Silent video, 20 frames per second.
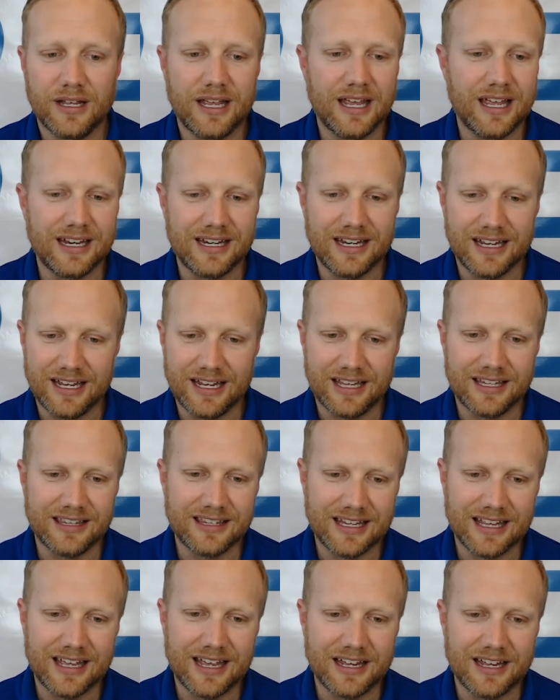
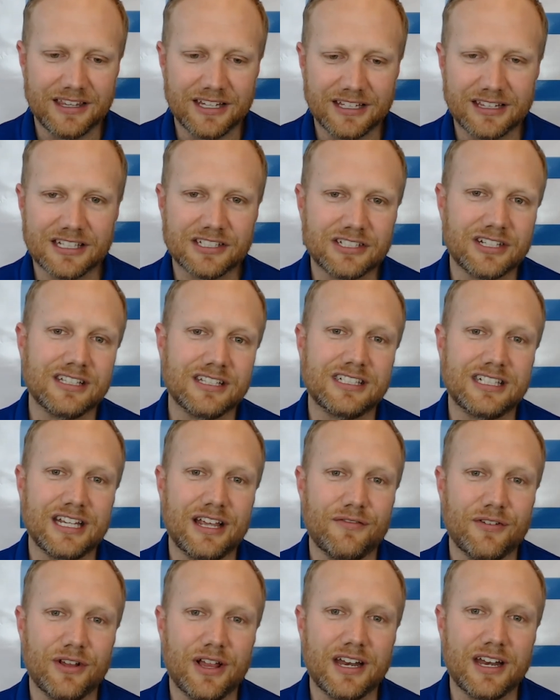And I think this can
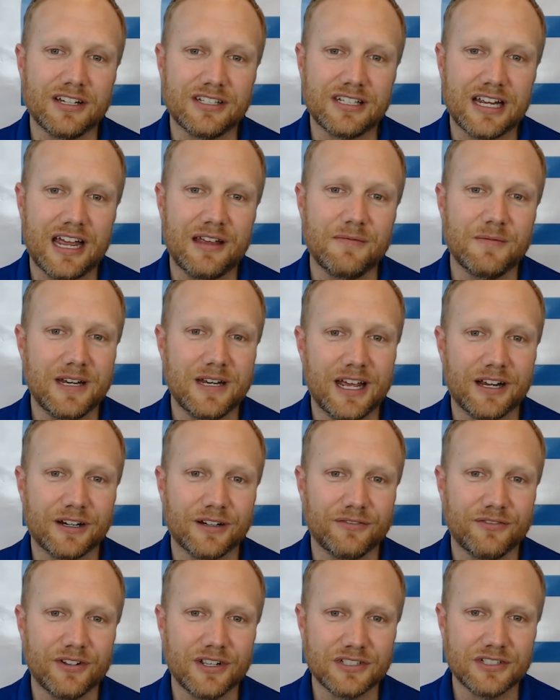save a lot of time and
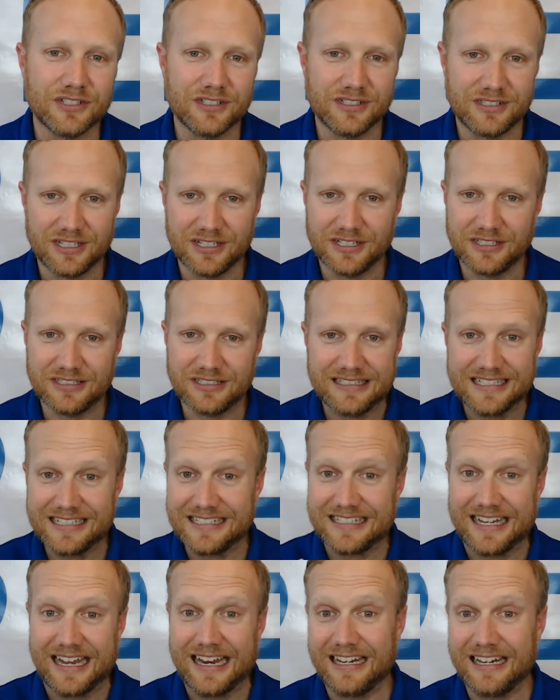aggravation to
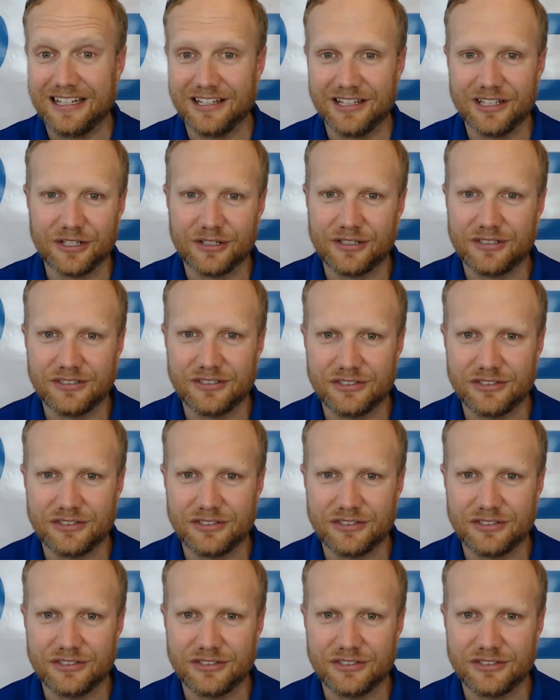designing